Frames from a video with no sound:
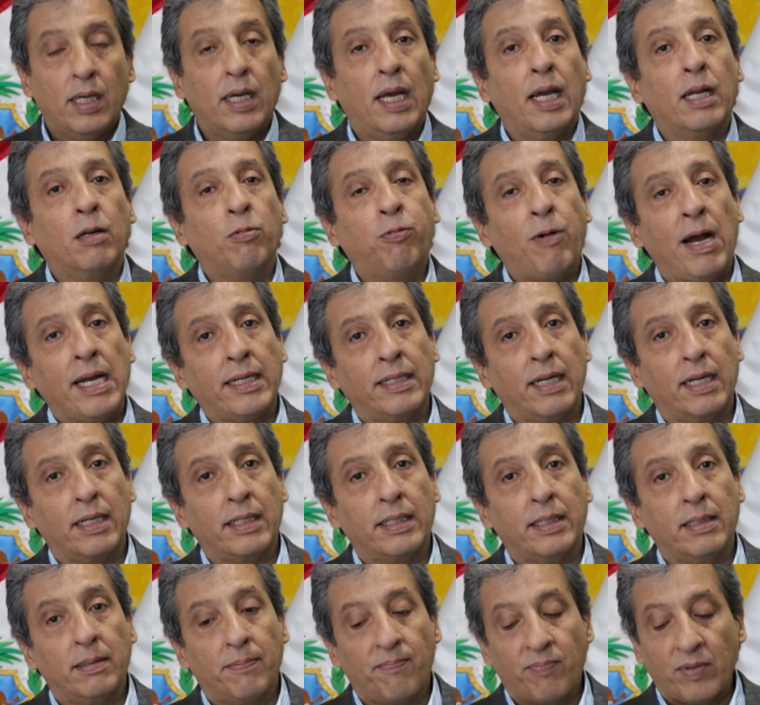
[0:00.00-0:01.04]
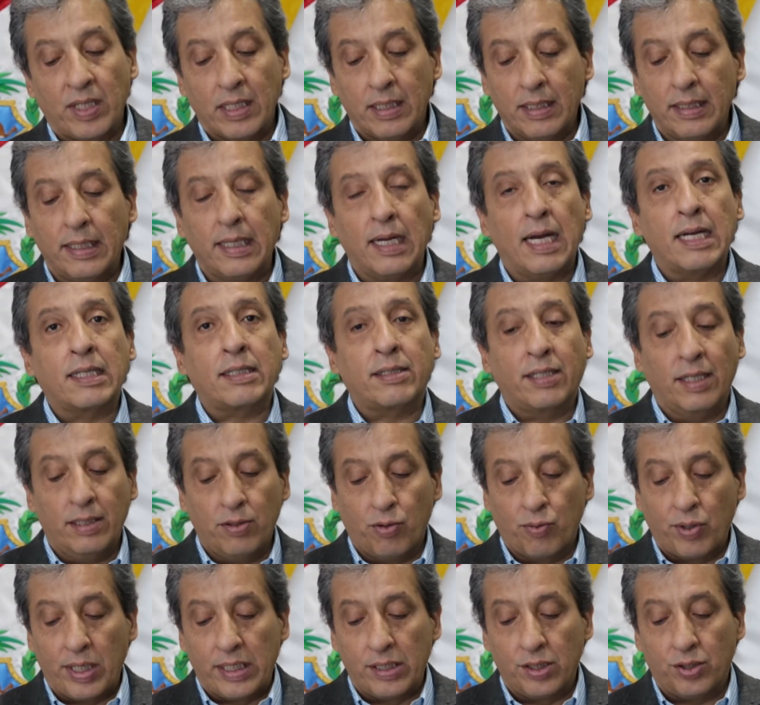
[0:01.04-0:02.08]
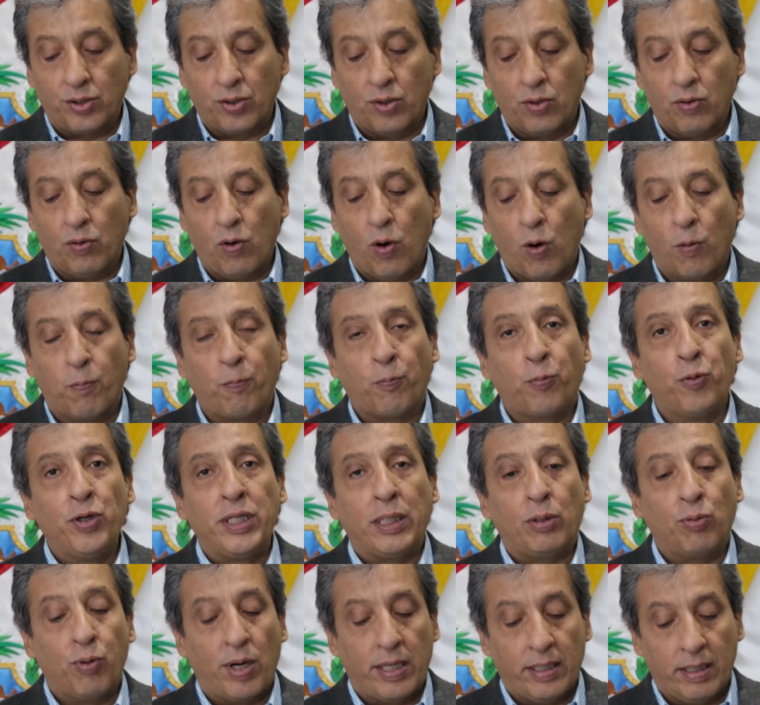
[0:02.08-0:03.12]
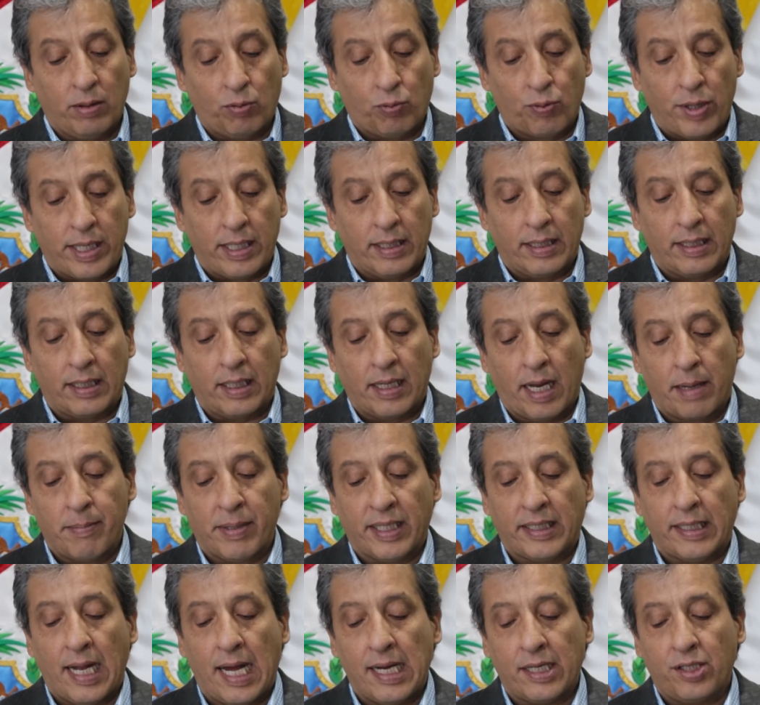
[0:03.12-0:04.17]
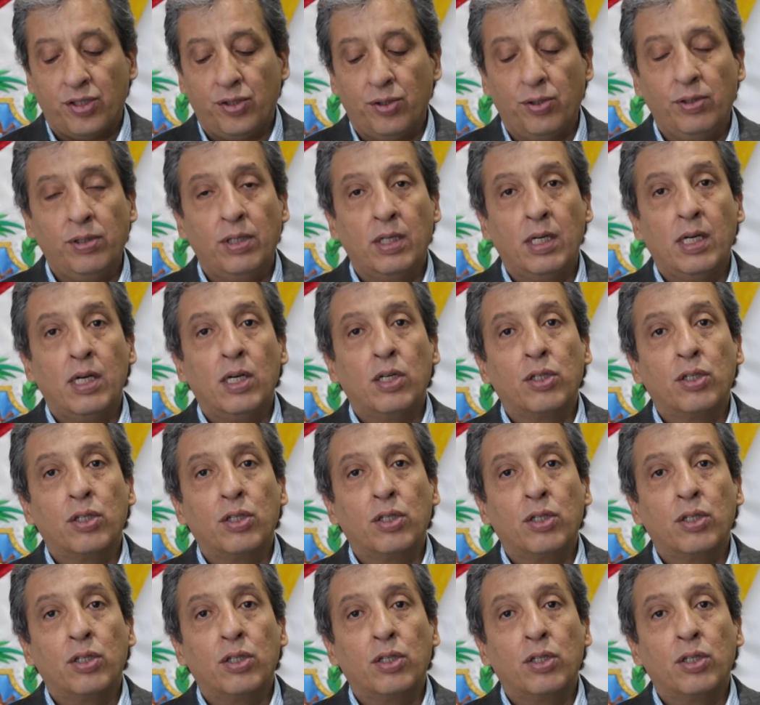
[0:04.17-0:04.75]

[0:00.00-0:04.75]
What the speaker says: And finally, the acceleration of pre-2020 climate action